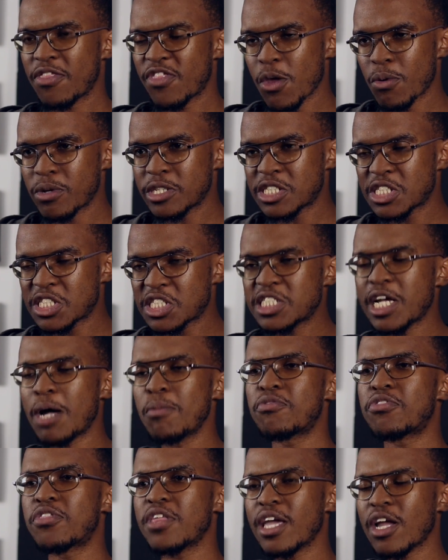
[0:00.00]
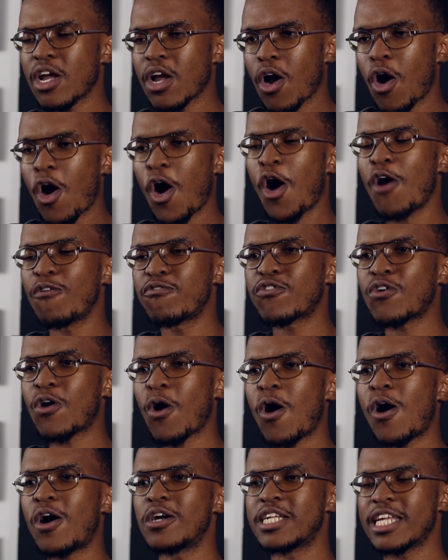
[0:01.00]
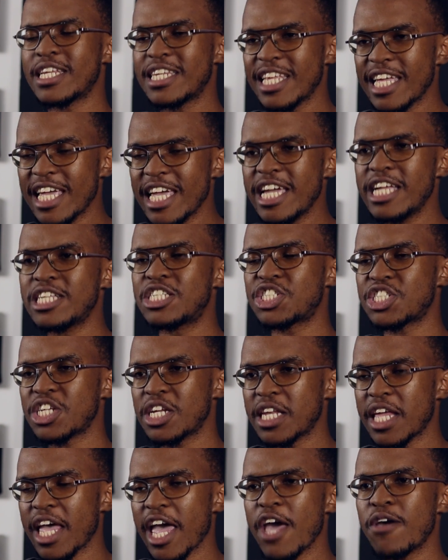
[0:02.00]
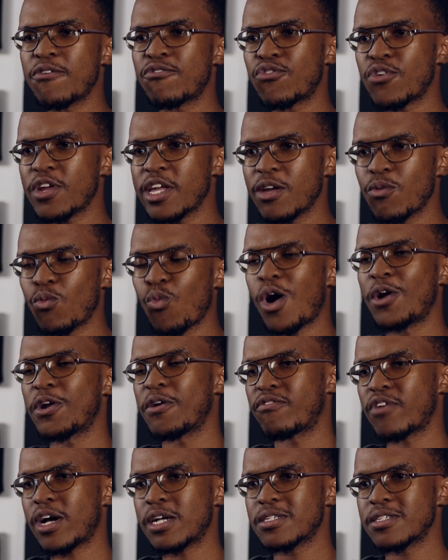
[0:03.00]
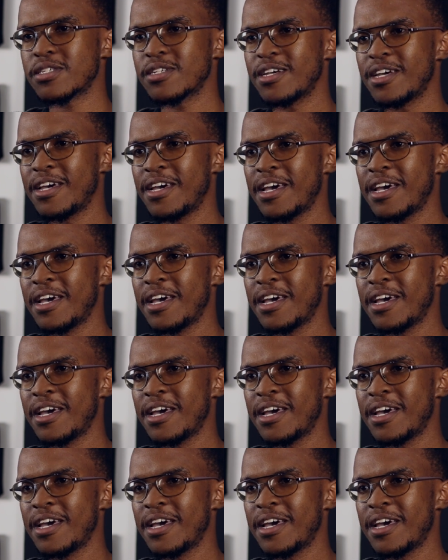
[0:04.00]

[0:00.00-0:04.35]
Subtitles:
there is something of God in each and every one of us.